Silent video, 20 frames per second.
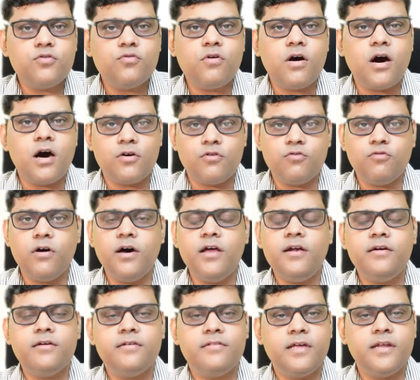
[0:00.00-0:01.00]
to R two
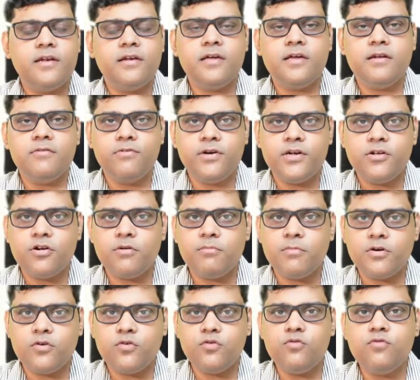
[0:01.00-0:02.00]
R. Then in video
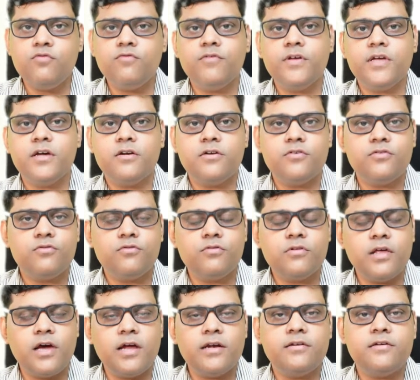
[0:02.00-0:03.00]
number two, we
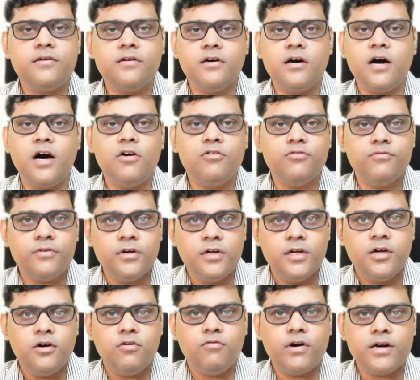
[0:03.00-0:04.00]
understood that uh, how
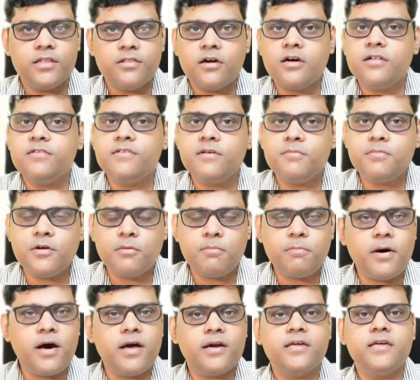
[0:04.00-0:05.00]
what is the concept
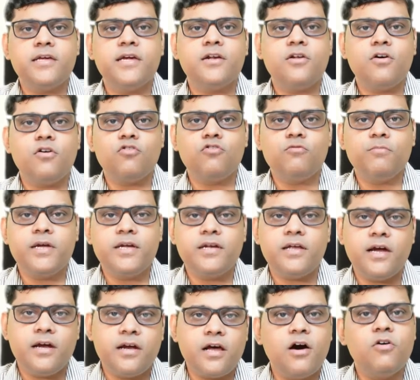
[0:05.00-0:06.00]
of parking a document
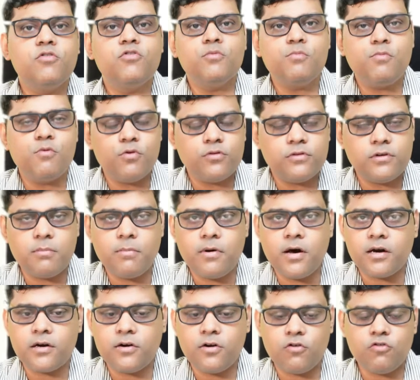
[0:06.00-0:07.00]
and how to post a
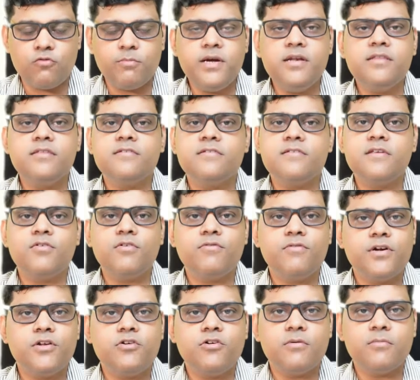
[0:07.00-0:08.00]
parked document. This is our
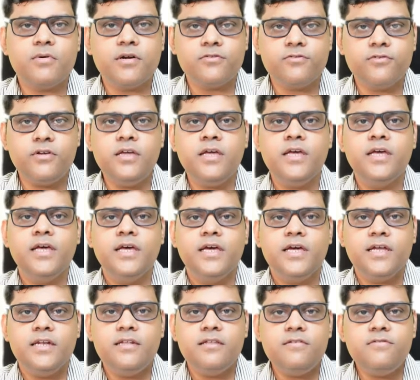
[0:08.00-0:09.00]
video number three.
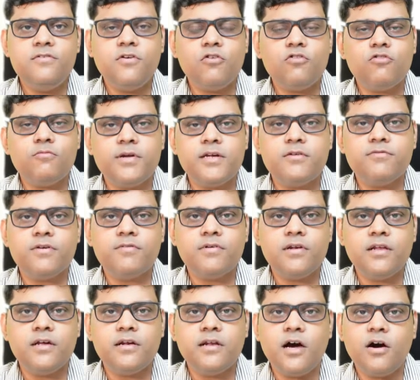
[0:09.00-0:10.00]
In this document, we
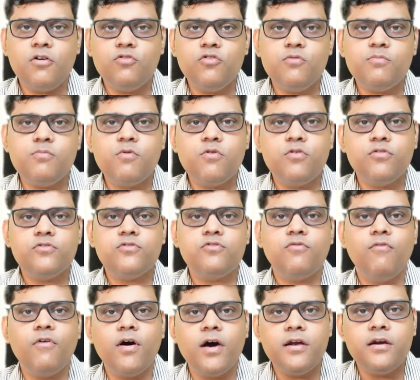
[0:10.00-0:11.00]
will learn how to post
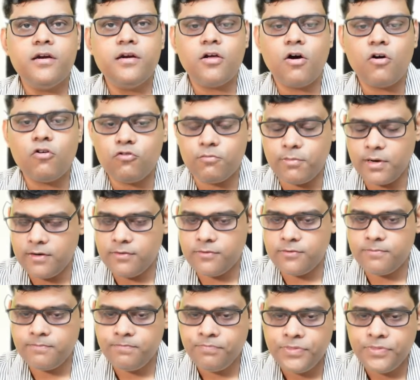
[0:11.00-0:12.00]
one document.